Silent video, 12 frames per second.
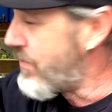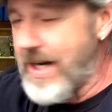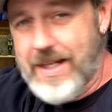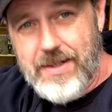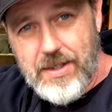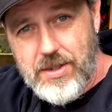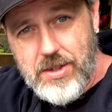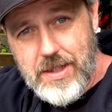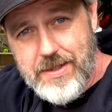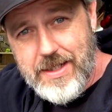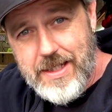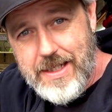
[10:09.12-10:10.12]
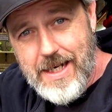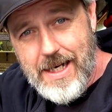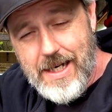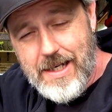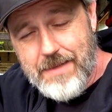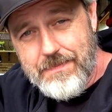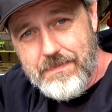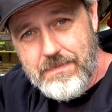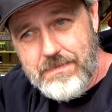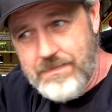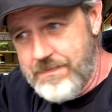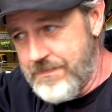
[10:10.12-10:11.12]
running the
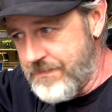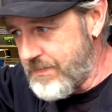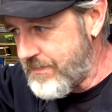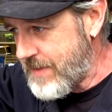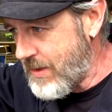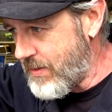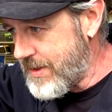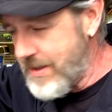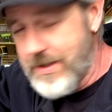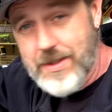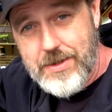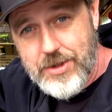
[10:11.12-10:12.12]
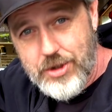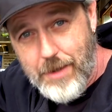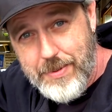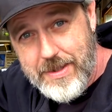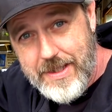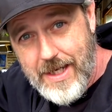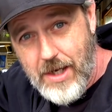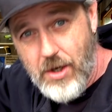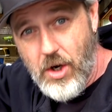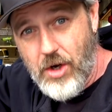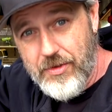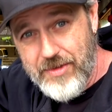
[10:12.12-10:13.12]
what is it? The stop and go
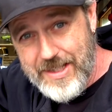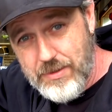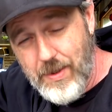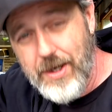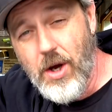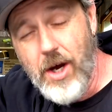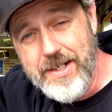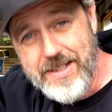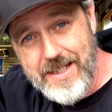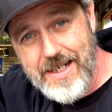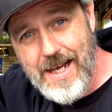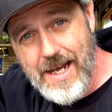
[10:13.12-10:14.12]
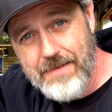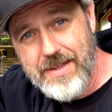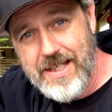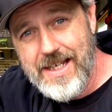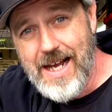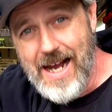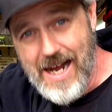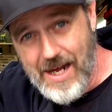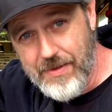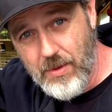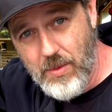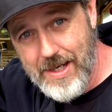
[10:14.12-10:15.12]
on this one. I did have the
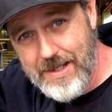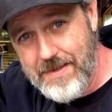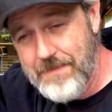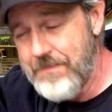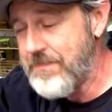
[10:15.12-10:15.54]
other one.